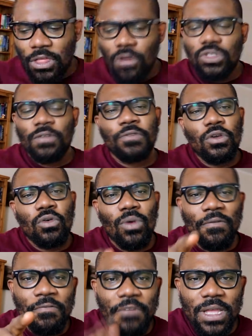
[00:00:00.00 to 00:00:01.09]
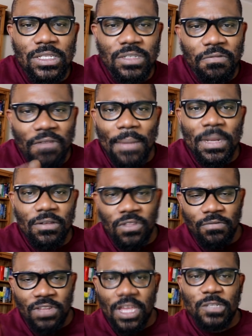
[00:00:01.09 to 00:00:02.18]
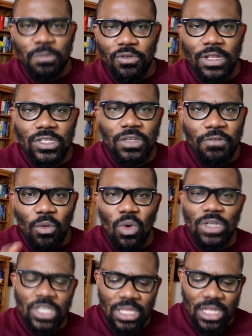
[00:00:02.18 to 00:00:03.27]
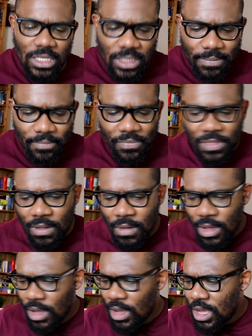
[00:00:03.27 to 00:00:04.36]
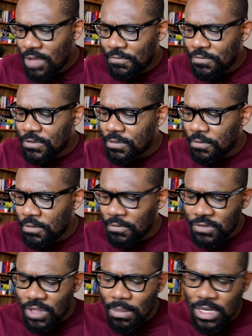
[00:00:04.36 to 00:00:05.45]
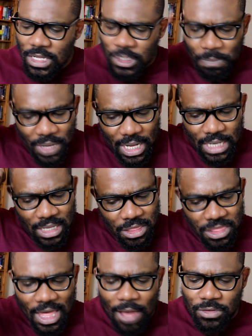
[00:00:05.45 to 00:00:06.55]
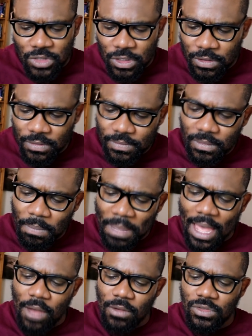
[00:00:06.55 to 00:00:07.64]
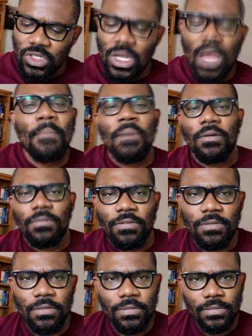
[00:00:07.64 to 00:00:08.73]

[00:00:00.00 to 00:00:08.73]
those of you who are friends and family of the diasporans, if you're watching this, if somebody is paying £1,000 a month